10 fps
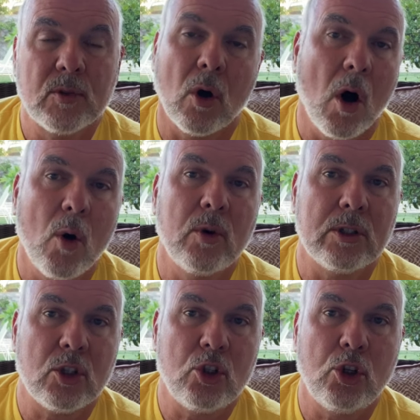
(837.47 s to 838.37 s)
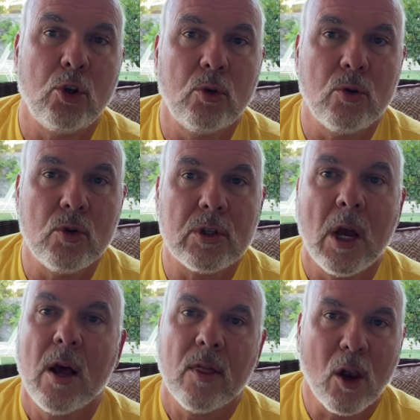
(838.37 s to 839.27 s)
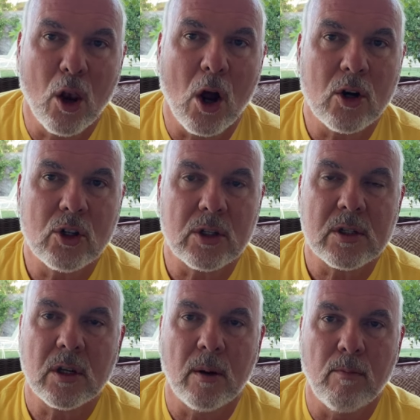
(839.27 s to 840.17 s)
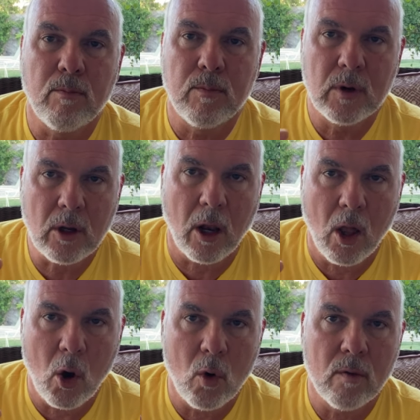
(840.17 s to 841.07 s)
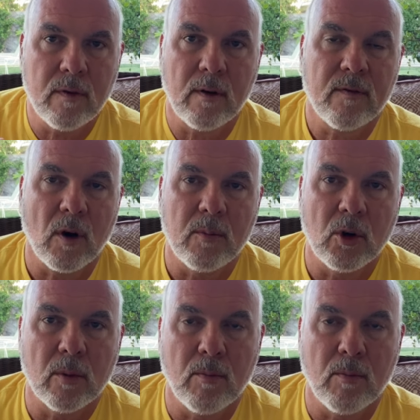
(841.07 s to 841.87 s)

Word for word: So always choose the largest clove from your